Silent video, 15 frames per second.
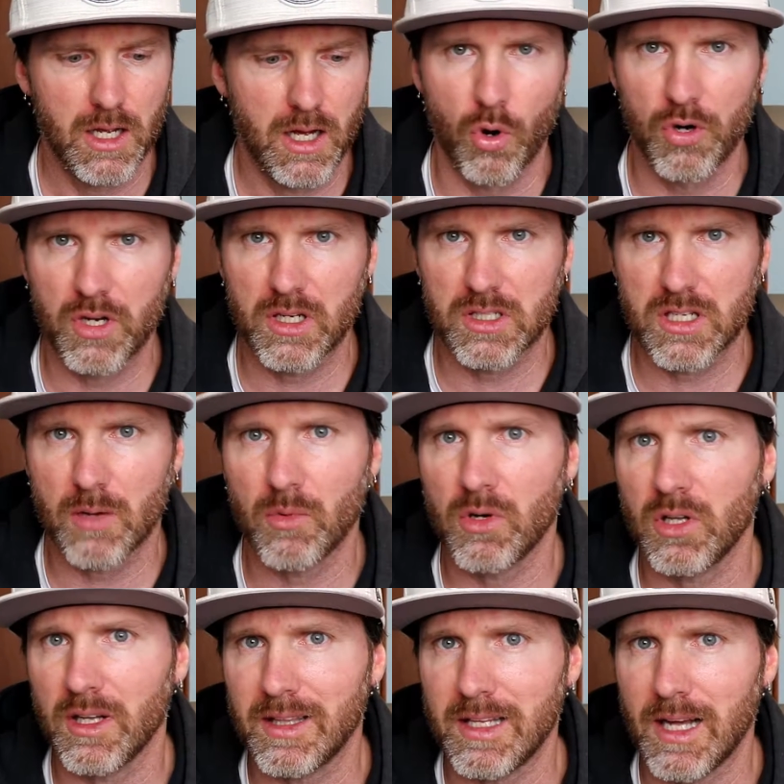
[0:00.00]
Or you can double
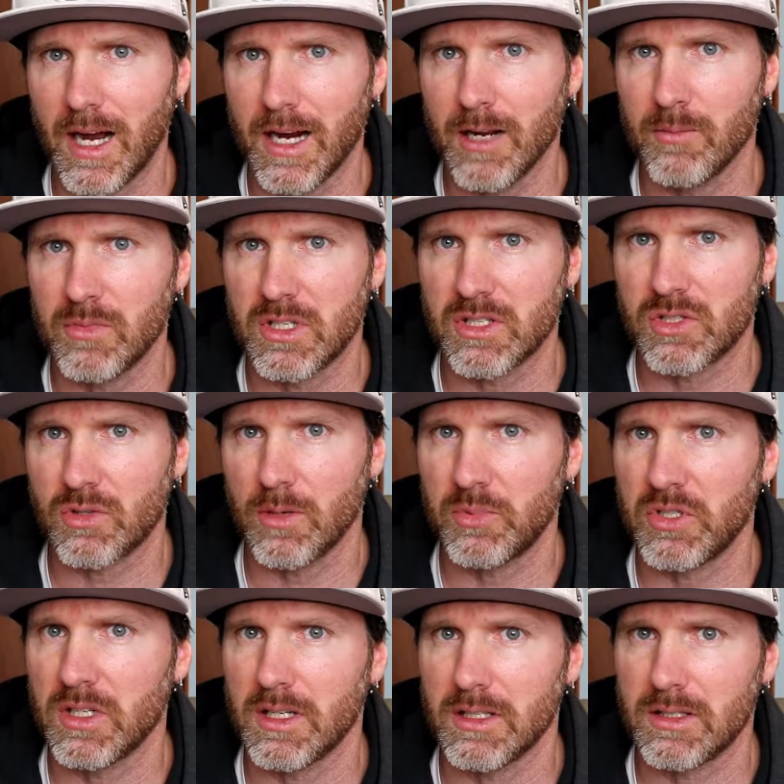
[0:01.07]
click the item
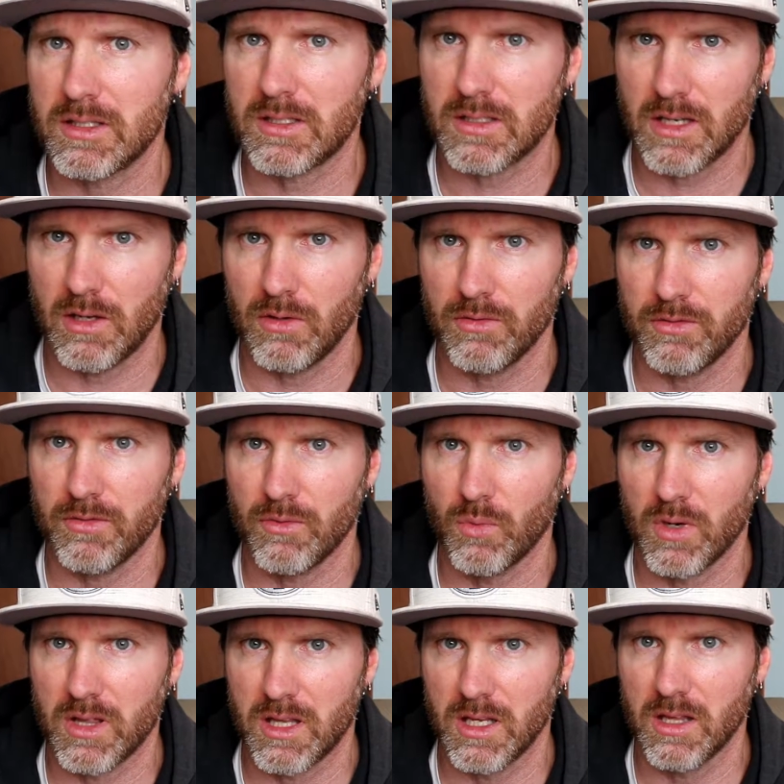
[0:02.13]
description itself
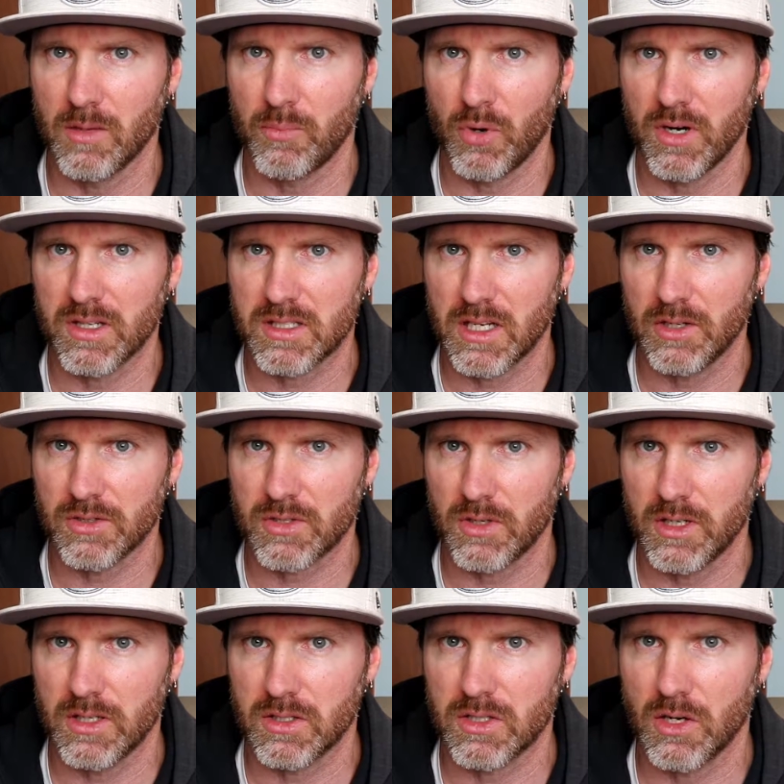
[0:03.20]
within the point of sale screen.